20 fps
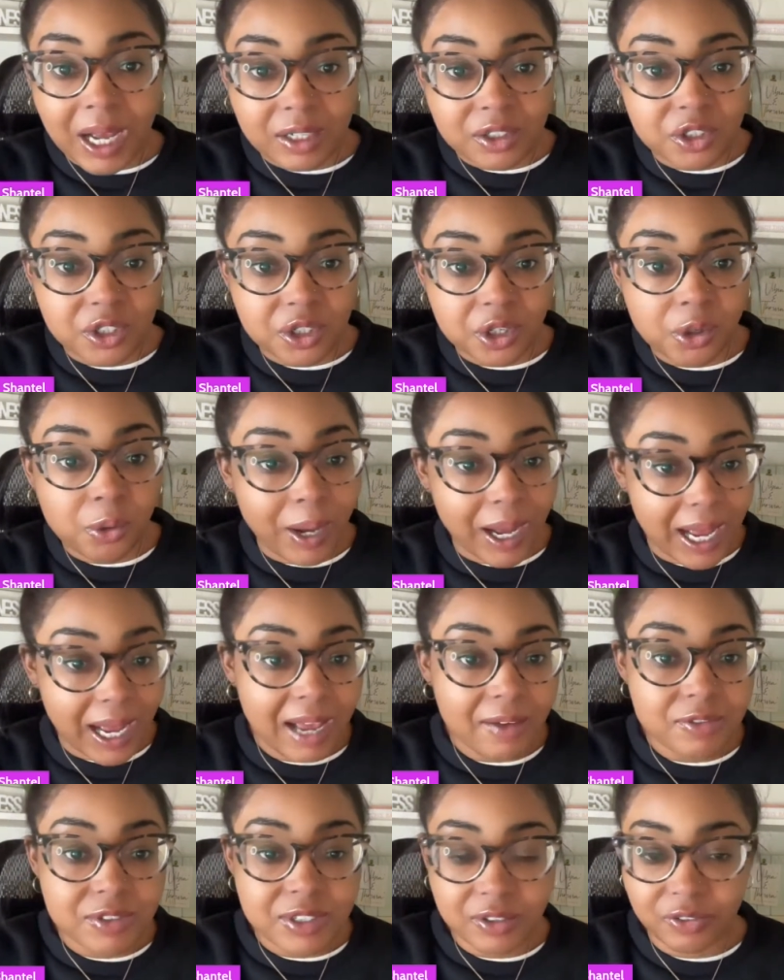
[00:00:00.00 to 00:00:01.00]
Do you
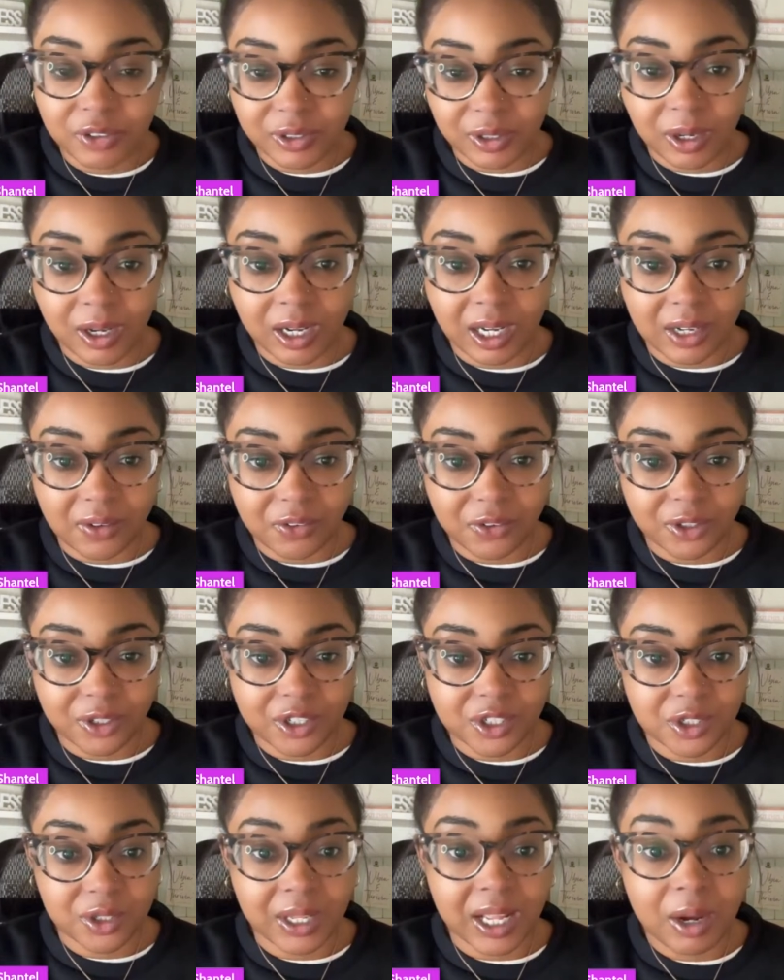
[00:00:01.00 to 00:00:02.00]
have different offers
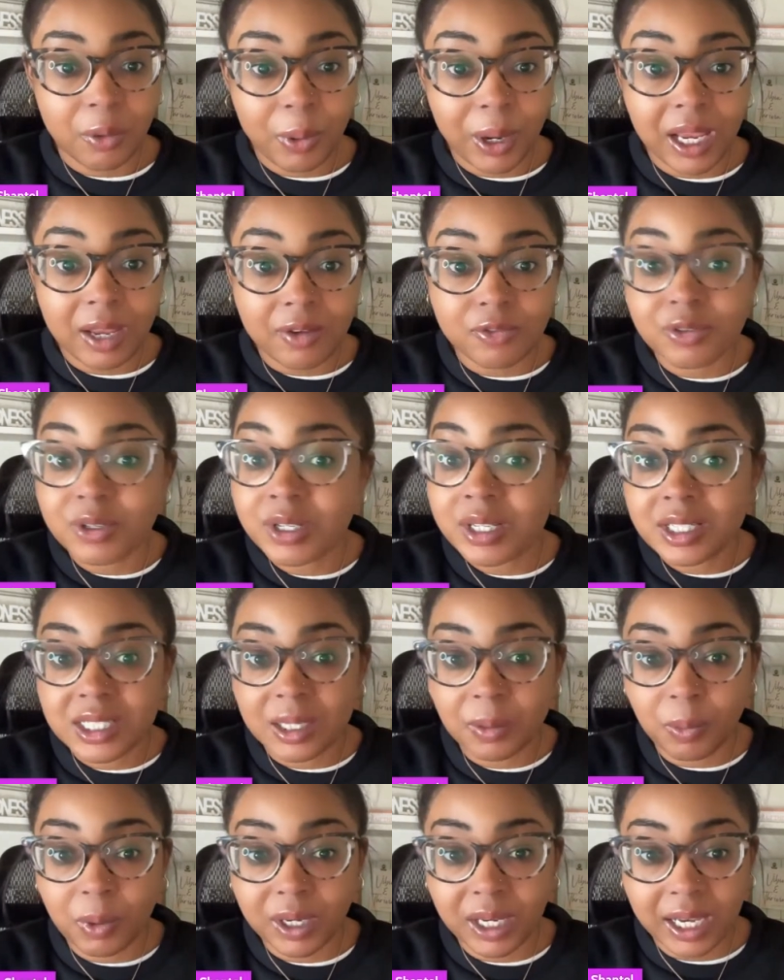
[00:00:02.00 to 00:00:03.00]
so that way if
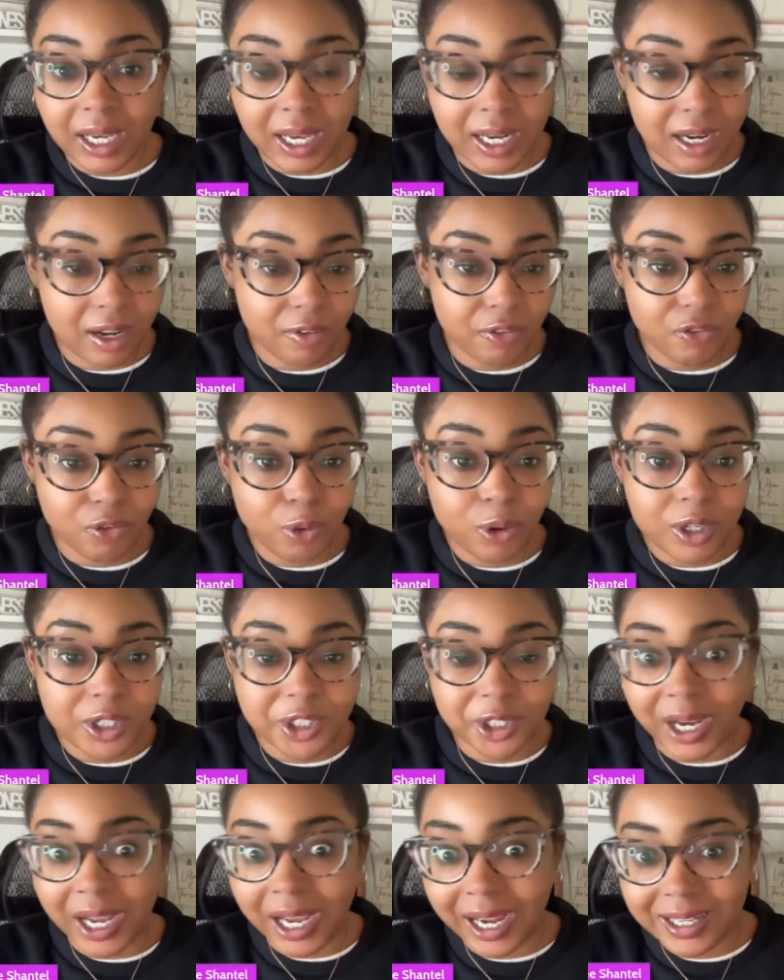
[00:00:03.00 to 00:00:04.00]
someone can't afford
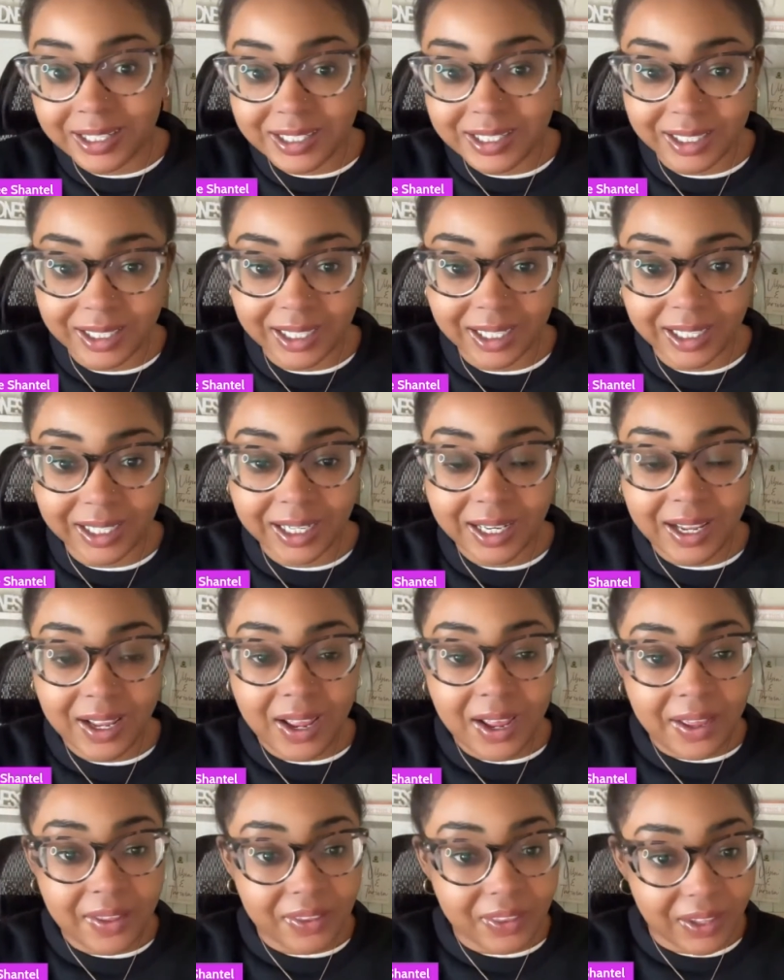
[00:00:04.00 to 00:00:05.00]
your high ticket,
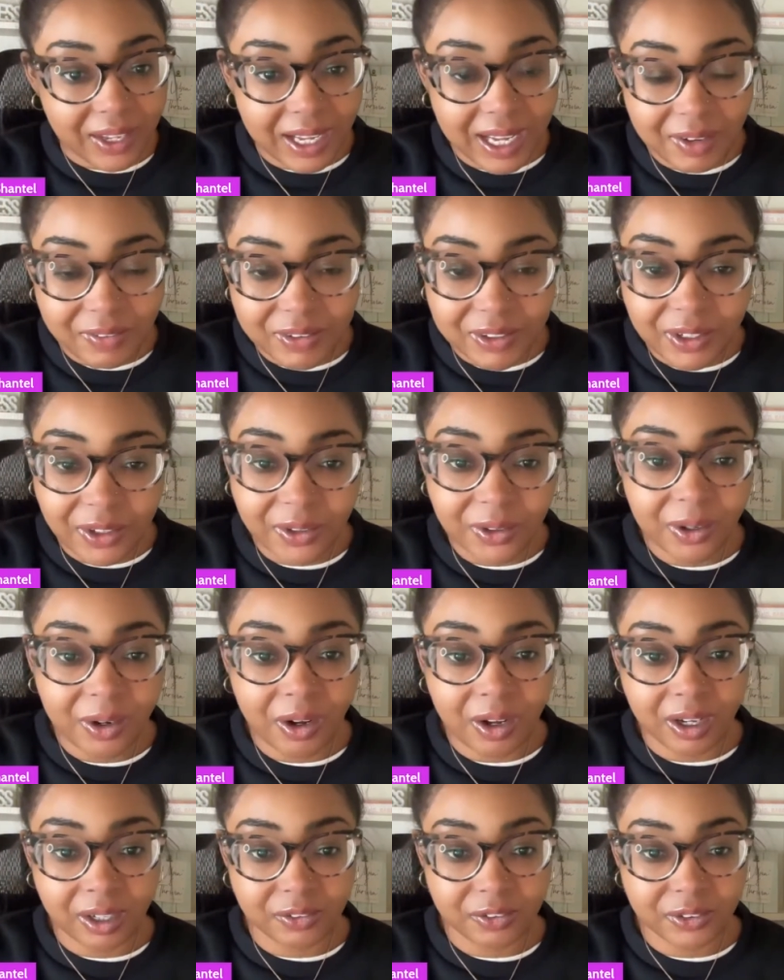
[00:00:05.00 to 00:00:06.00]
they have another
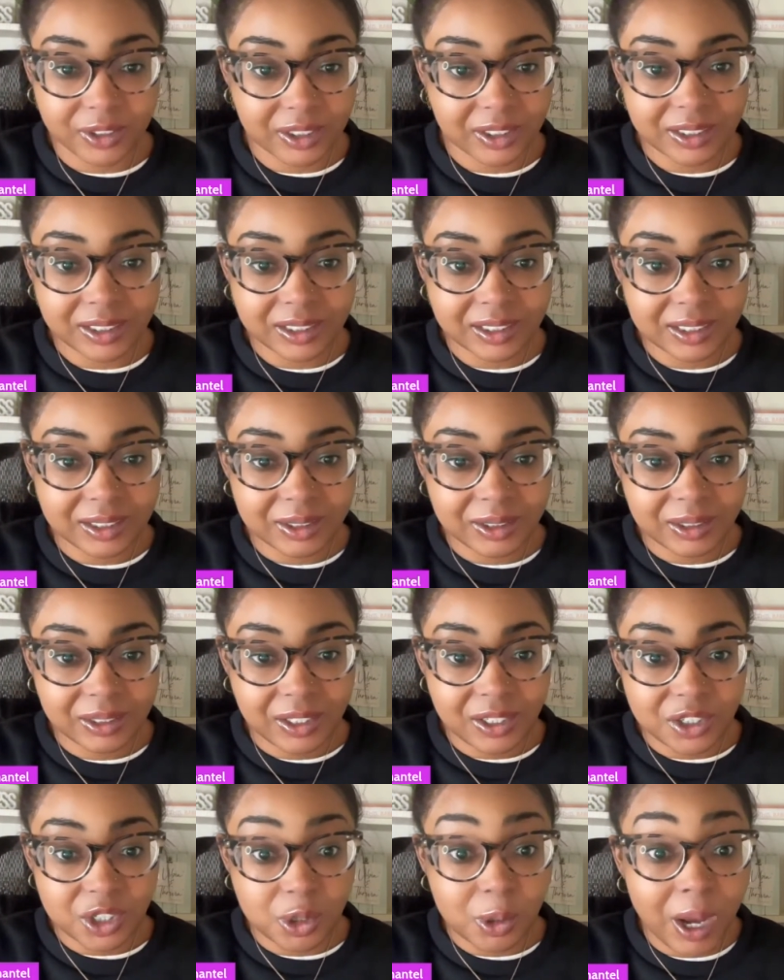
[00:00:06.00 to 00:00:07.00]
offer?
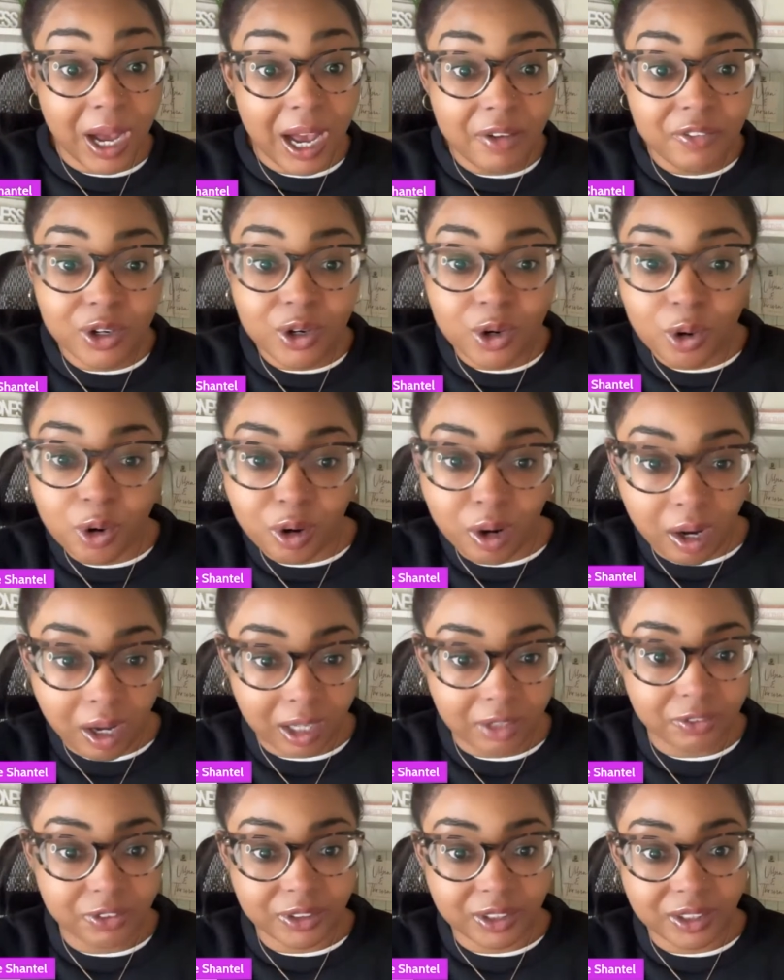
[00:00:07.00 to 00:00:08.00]
Do you have a core
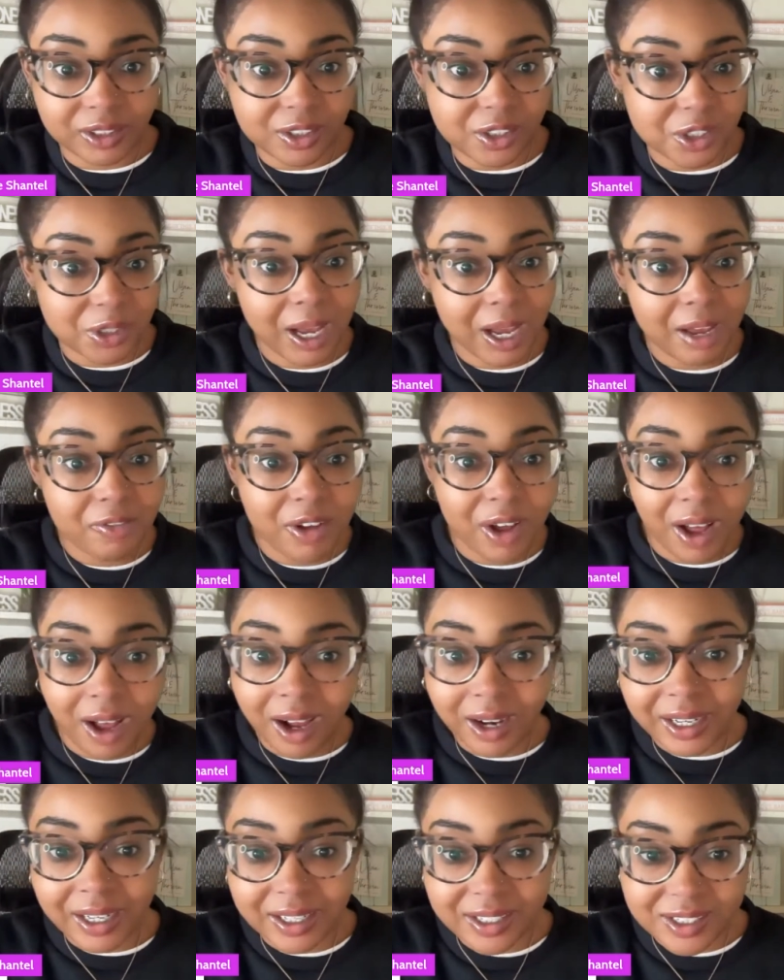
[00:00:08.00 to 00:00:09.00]
offer? Do you have an
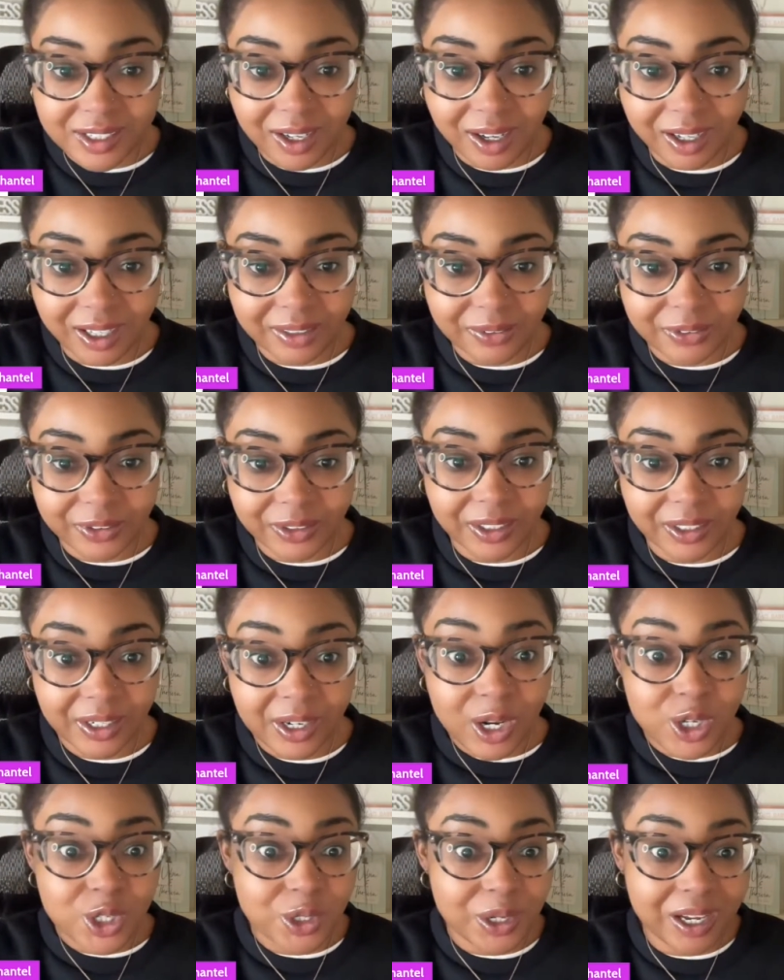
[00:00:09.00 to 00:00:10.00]
audience offer?
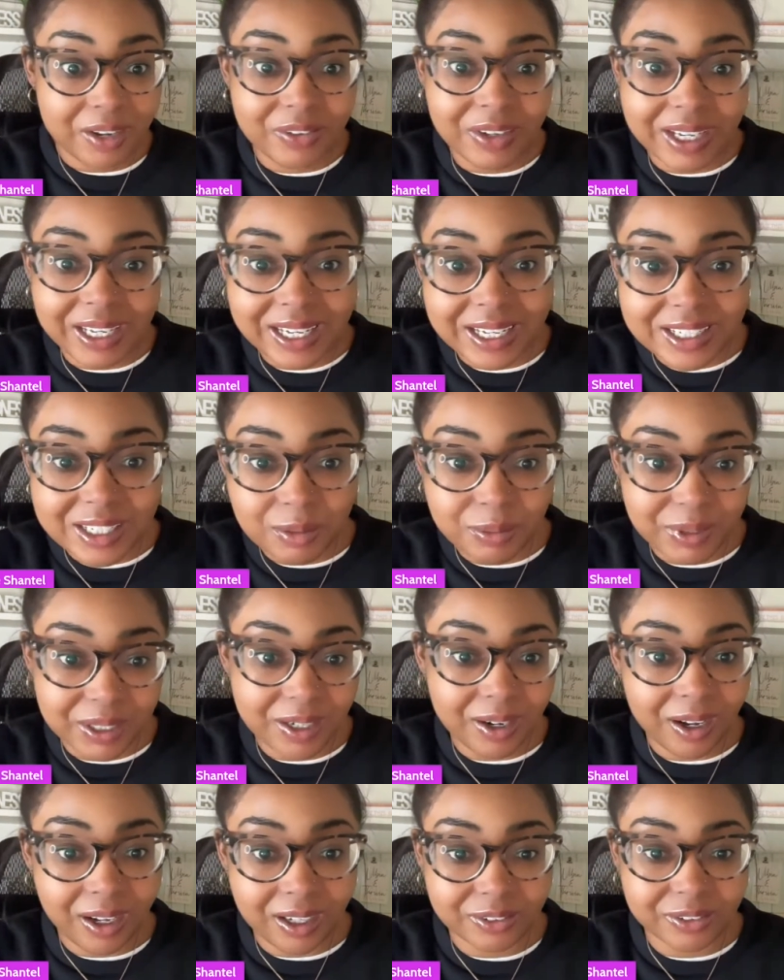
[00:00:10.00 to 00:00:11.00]
Do you have an intimate
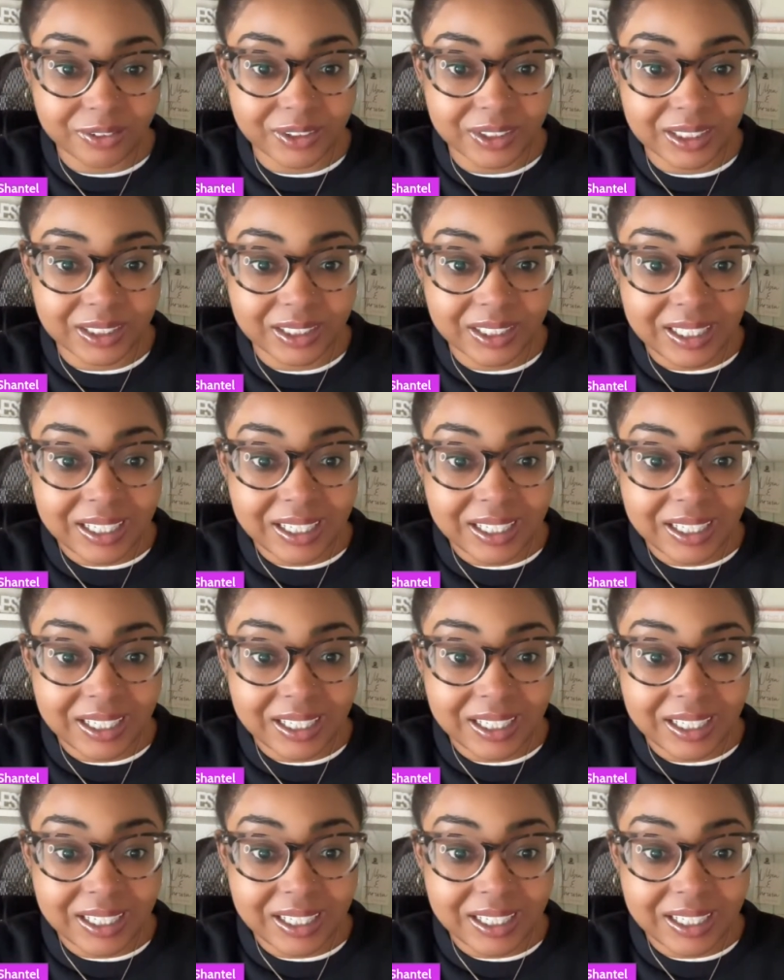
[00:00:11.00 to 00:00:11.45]
offer?